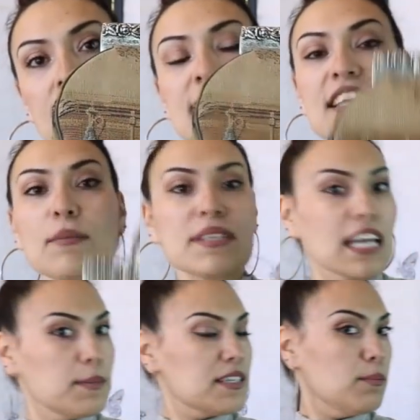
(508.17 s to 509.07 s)

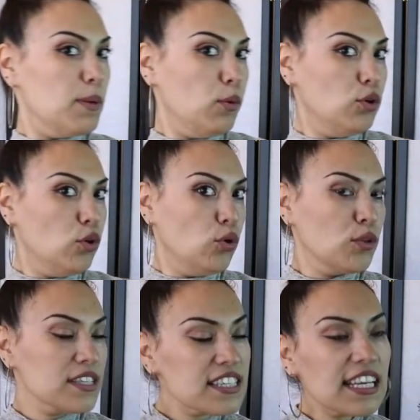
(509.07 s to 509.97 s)
Sometimes some people don't know
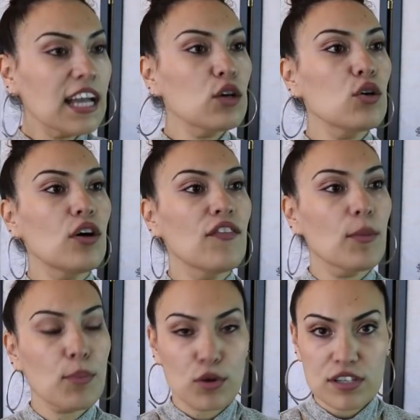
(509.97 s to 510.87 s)
the style of the
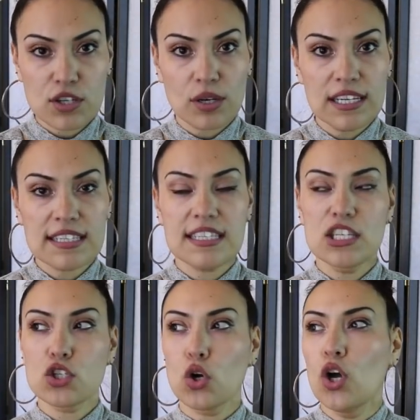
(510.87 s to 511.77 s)
purse they're listing,
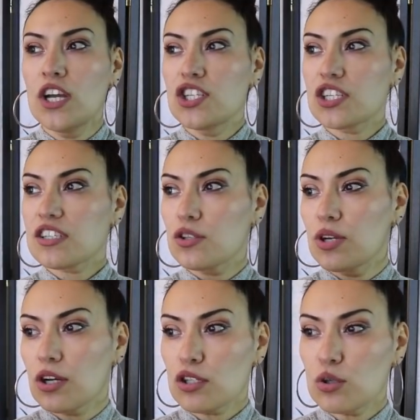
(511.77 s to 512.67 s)
so just, you
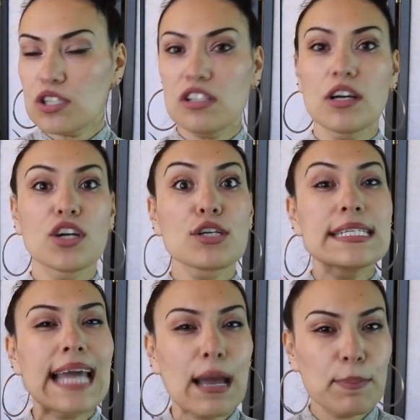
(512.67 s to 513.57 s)
can also just look under
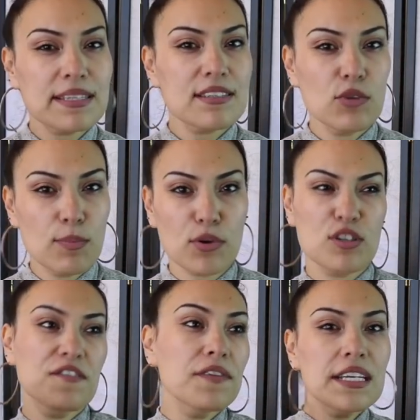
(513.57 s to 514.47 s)
tapestry
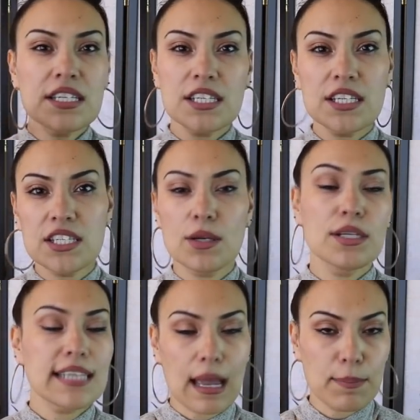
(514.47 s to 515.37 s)
purse, vintage
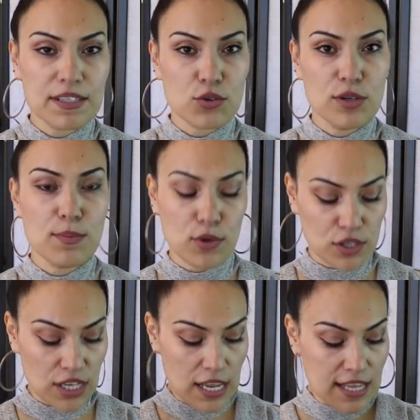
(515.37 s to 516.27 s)
tapestry
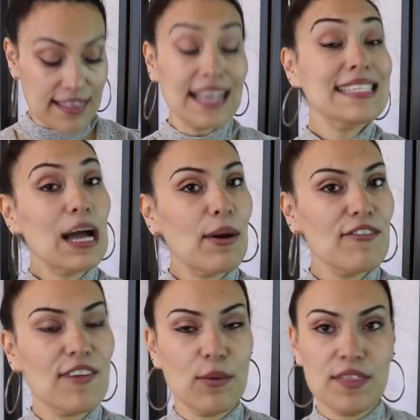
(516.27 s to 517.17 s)
purse. That's how I
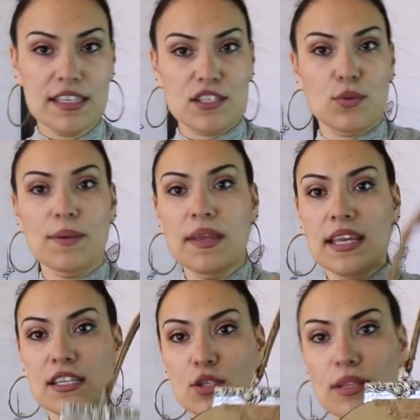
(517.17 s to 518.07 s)
found this one.
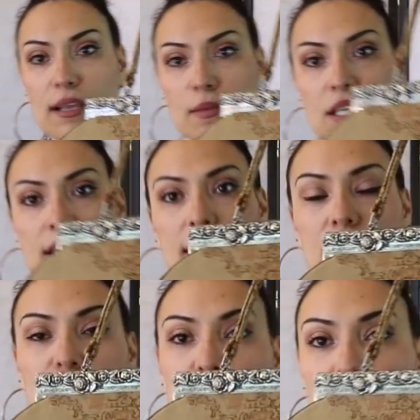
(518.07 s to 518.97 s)
So let me
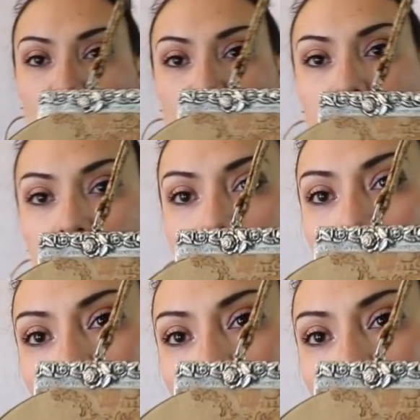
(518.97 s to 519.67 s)
show you a little